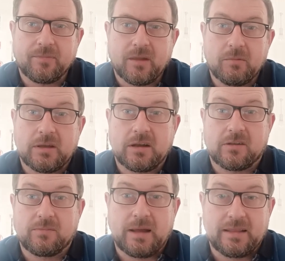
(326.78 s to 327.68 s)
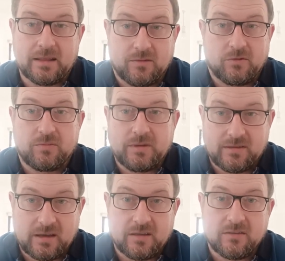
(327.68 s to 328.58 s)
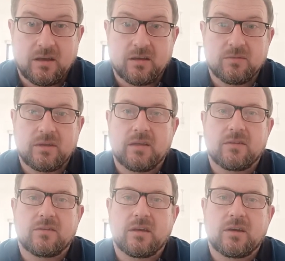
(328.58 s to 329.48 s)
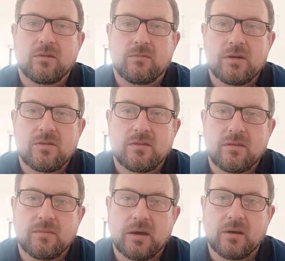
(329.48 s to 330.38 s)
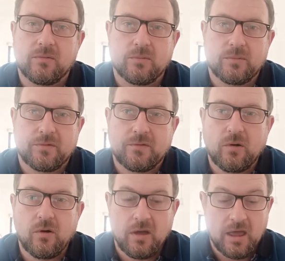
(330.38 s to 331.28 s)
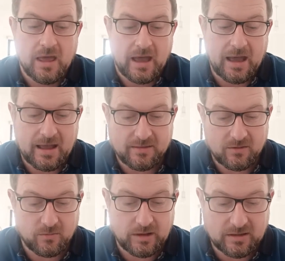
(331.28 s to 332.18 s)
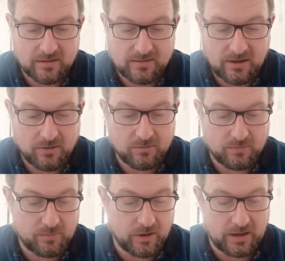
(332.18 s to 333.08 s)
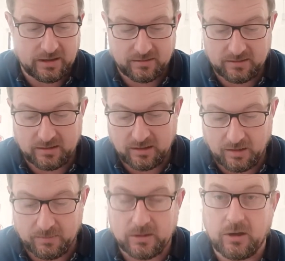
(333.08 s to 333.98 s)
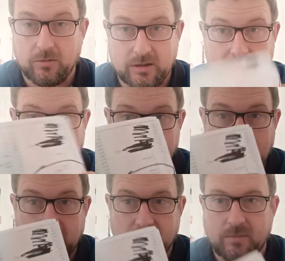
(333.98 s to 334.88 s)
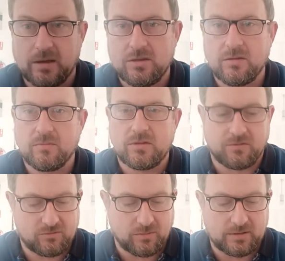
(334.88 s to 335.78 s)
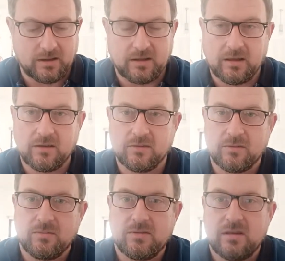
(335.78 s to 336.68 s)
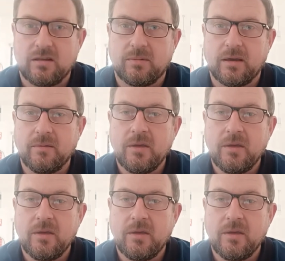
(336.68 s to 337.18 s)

We did explain that there was mitigating circumstances that he couldn't register the vehicle before, and we can tell by the other coded information, which I've scrubbed out in here for GDPR,